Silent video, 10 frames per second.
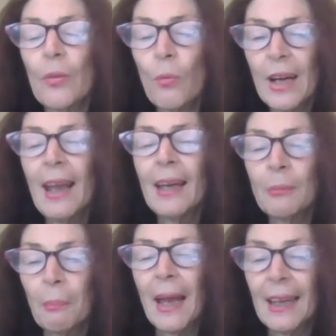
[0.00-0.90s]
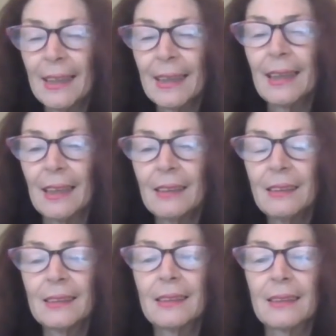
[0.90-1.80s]
the one hand panicking.
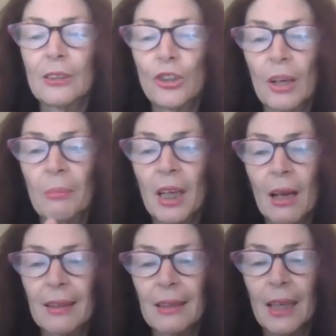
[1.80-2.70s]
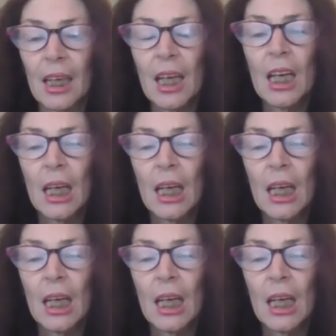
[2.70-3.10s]
This is the Gemini thing.